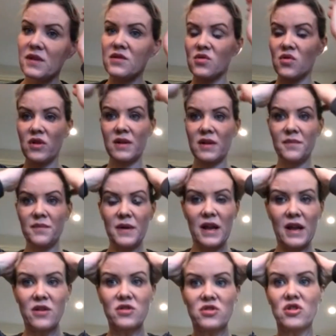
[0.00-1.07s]
sorry, my
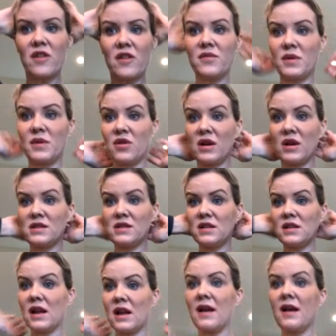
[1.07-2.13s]
hair is driving me crazy
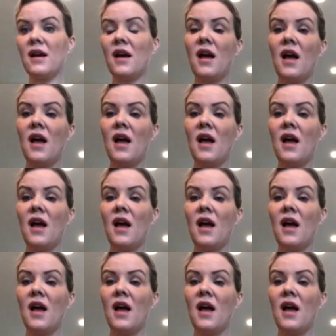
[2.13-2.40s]
today.